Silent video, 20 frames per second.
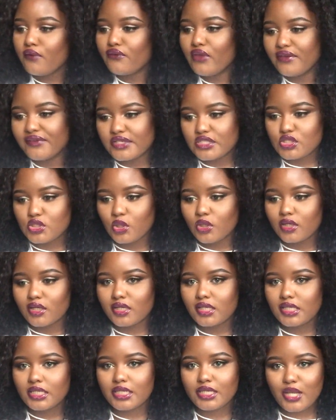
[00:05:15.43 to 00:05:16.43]
Favourite
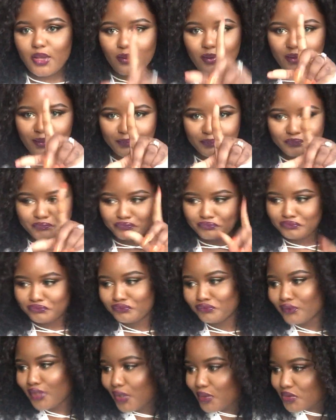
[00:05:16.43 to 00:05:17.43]
song. You know what?
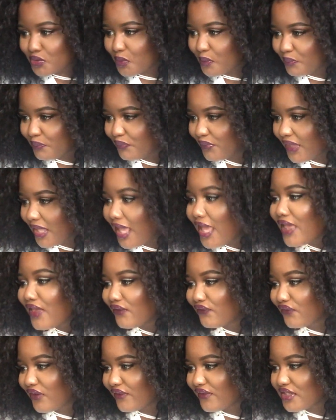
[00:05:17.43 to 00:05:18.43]
Hold on.
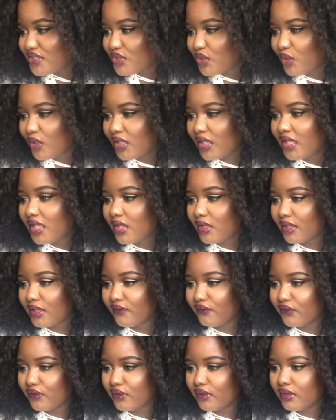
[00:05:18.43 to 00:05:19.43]
Favourite song. I'll
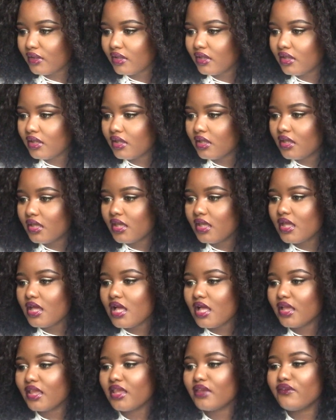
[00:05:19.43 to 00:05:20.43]
give you
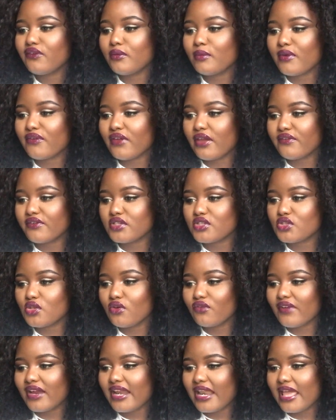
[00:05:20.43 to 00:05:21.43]
I'll give you my favourite
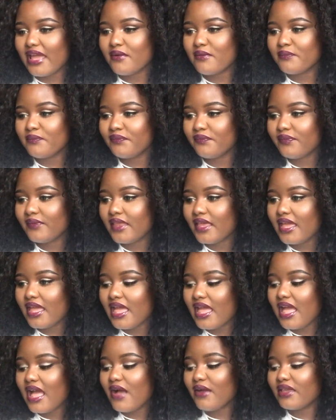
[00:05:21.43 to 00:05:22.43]
song right now.
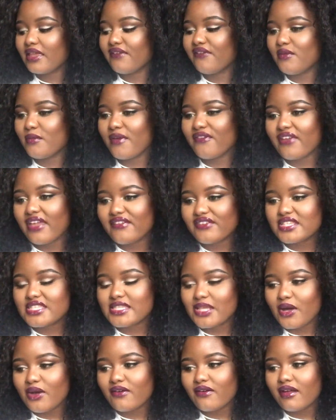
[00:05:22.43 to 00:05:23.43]
I'll give you my favourite
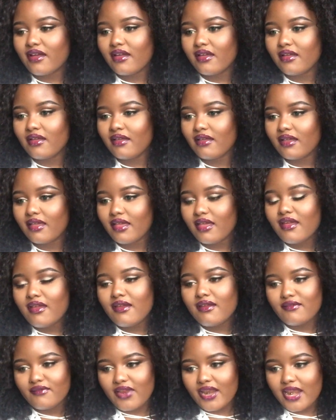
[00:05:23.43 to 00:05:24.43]
song
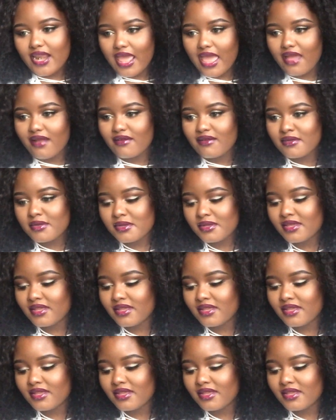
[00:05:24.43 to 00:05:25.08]
right now.